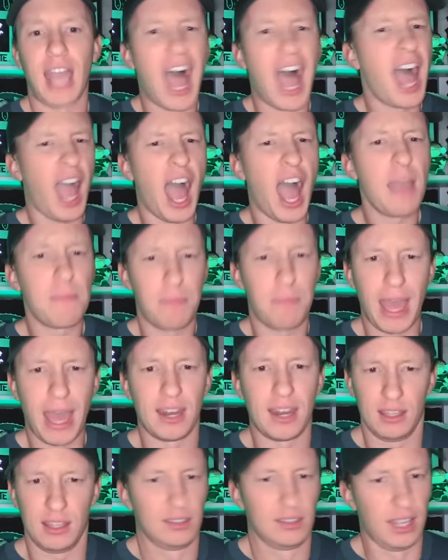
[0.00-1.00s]
I, I
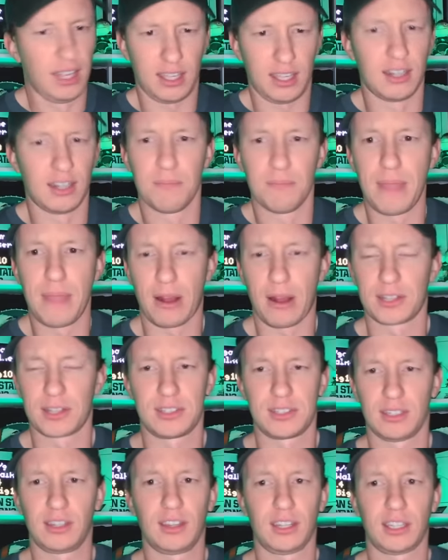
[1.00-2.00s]
bet like an
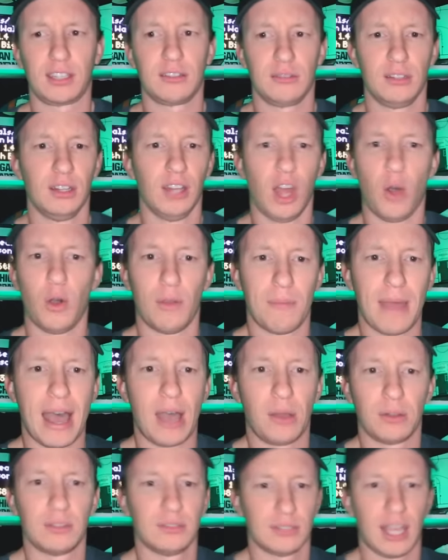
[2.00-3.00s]
embarrassingly low
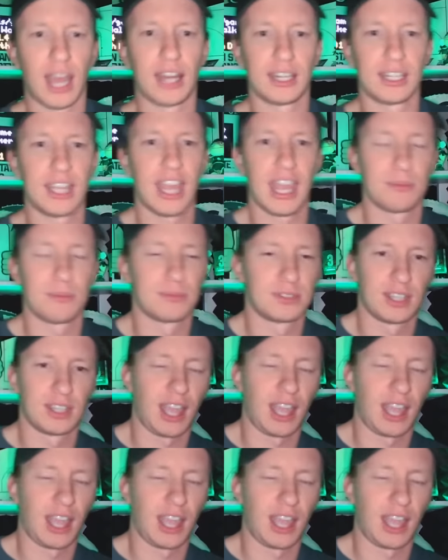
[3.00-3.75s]
amount on games.